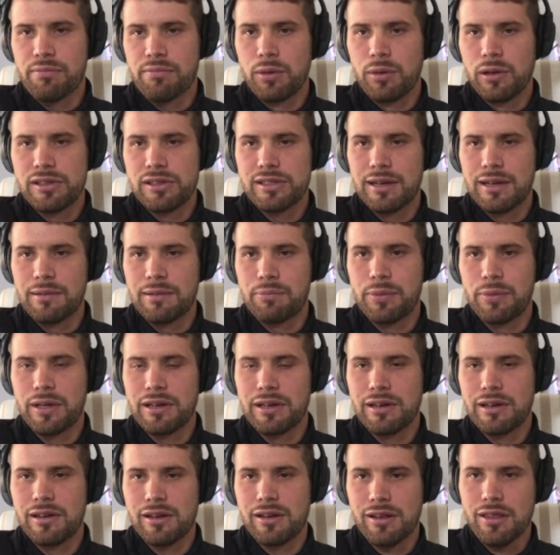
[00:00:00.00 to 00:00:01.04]
built up,
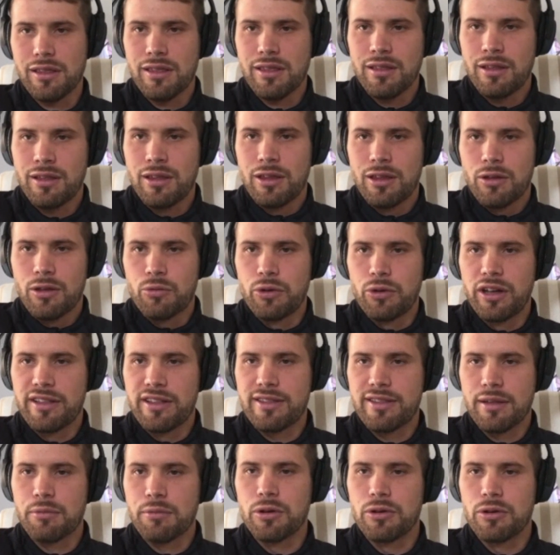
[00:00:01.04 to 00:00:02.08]
and we had
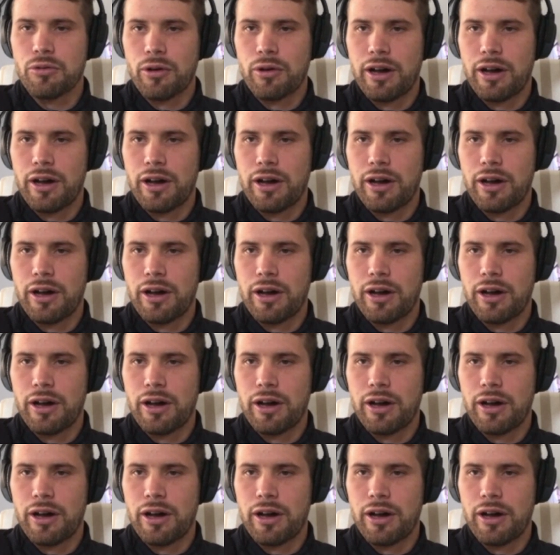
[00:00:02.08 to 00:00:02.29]
some good